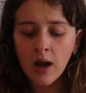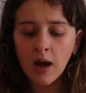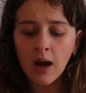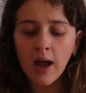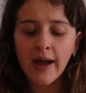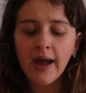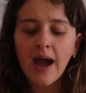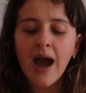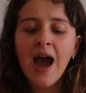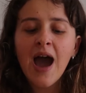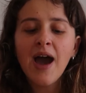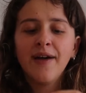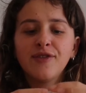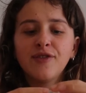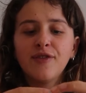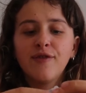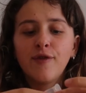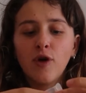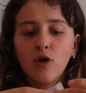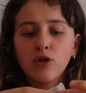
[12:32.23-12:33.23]
Like I have
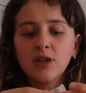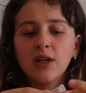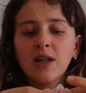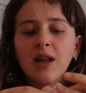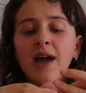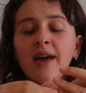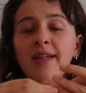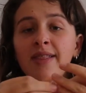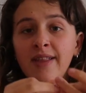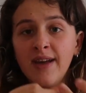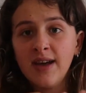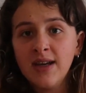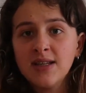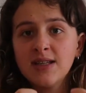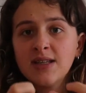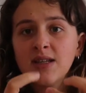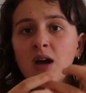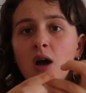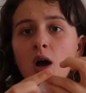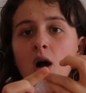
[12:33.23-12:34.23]
to fold it like
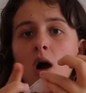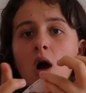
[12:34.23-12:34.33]
this,